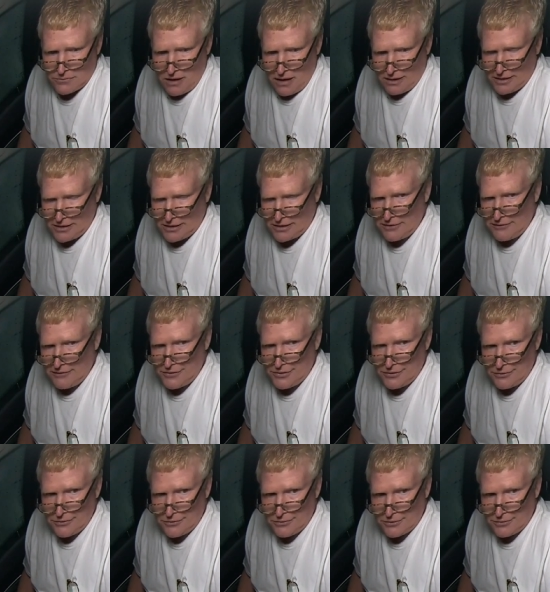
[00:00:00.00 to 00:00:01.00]
I can give
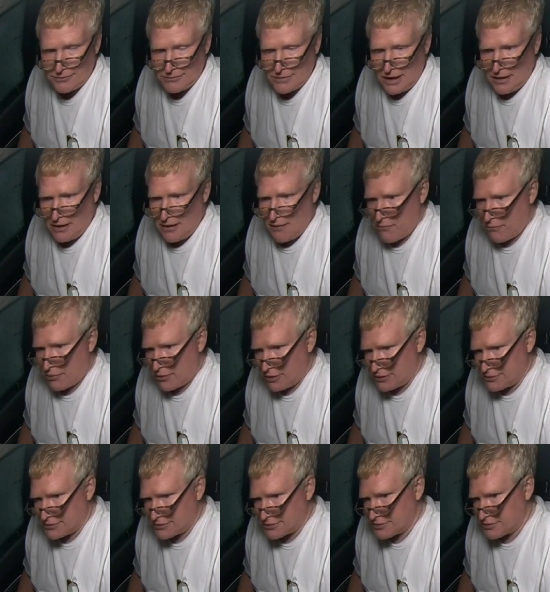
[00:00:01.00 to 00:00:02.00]
you my
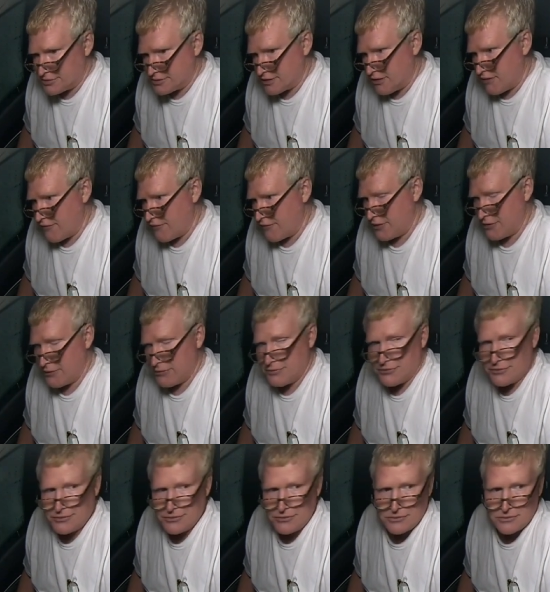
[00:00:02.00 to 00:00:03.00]
brother's cell phones.